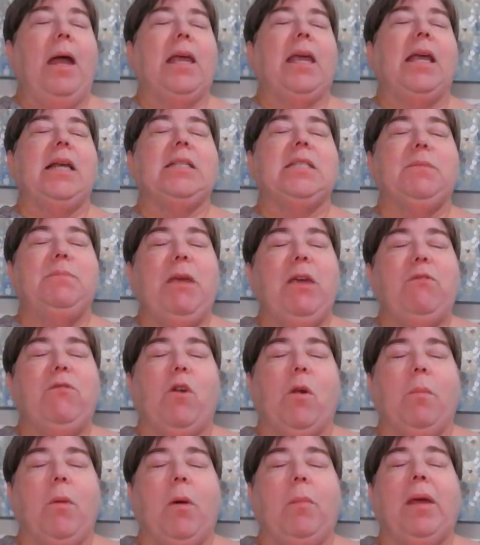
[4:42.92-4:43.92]
can't speak for
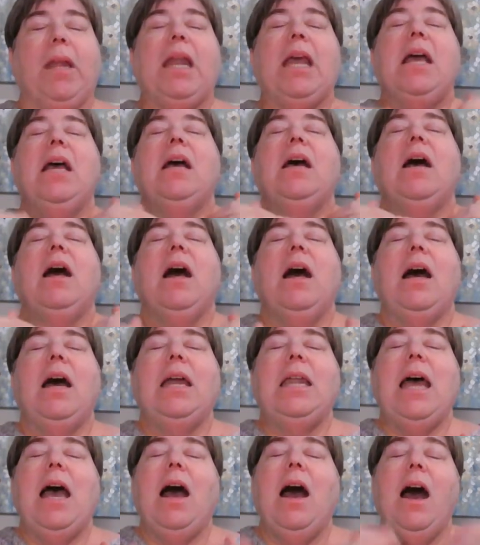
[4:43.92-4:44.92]
a moment,
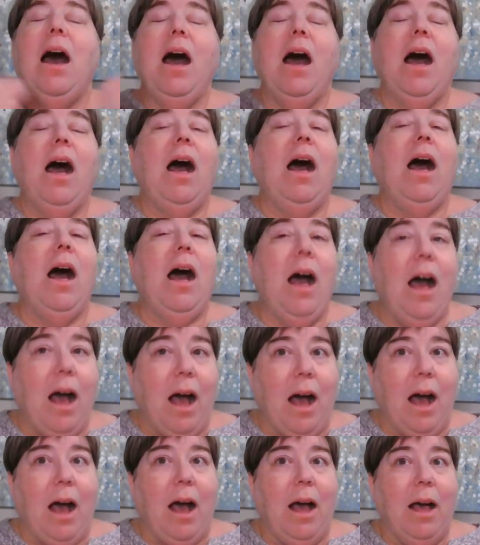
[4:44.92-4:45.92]
an
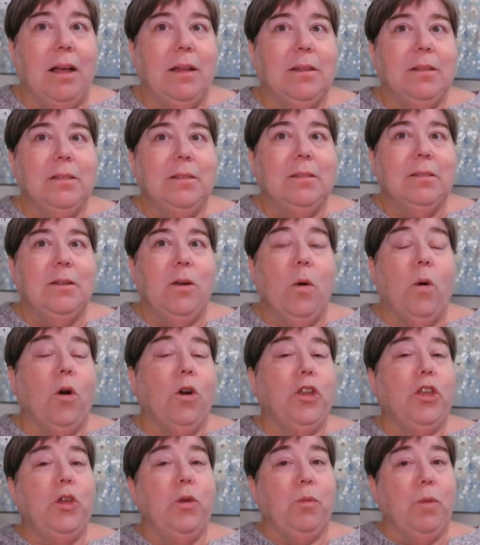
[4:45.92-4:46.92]
aha or
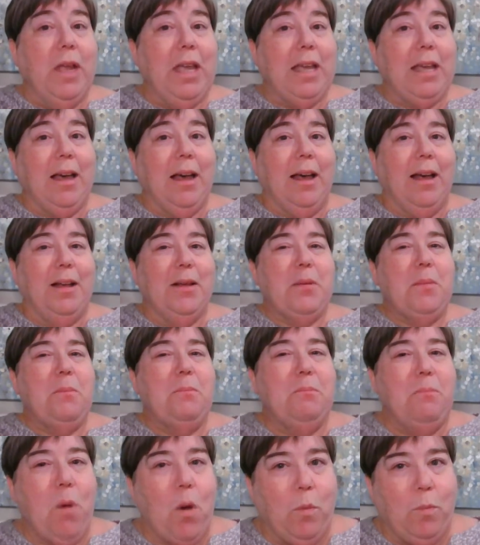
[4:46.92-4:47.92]
eureka
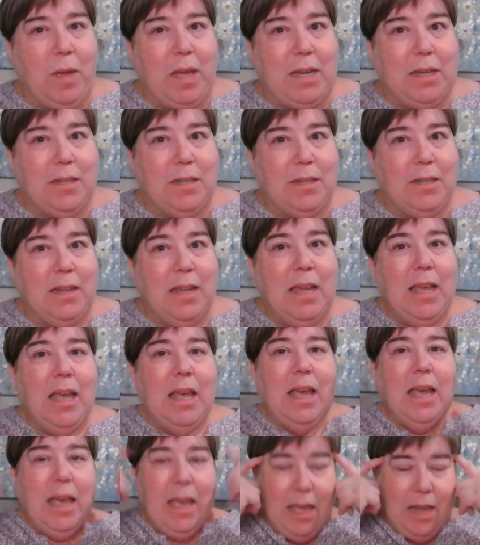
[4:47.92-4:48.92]
moment
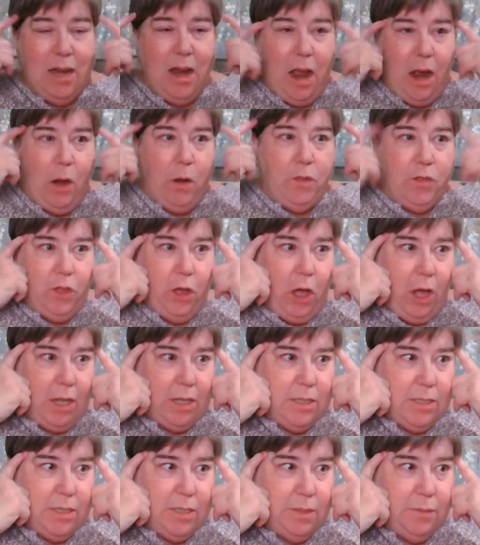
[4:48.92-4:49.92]
in our
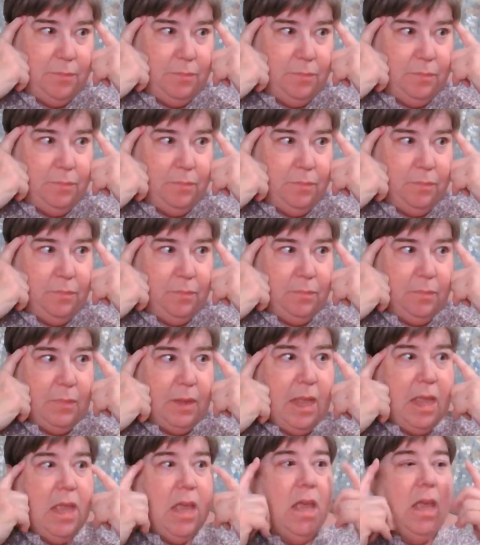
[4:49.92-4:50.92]
thoughts.
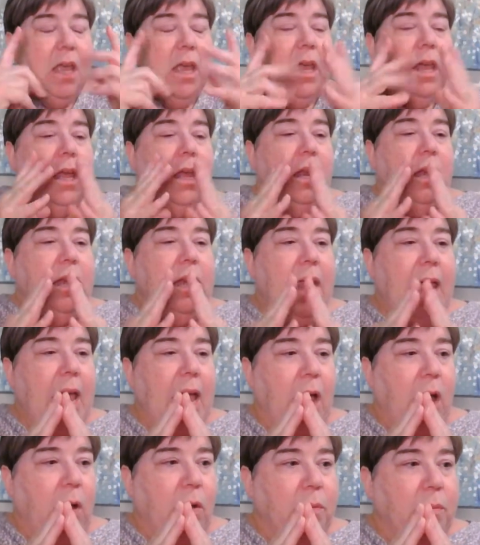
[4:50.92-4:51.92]

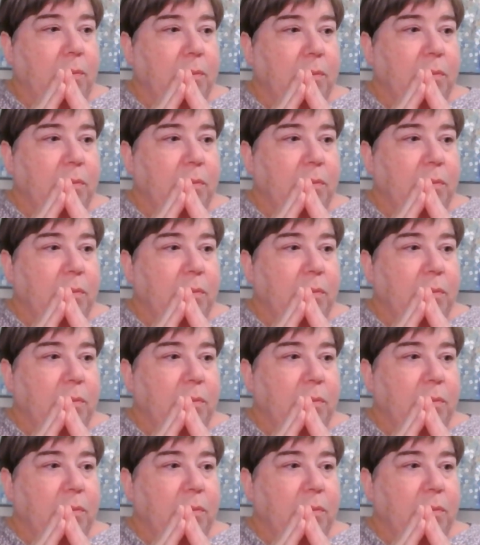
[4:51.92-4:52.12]
Now,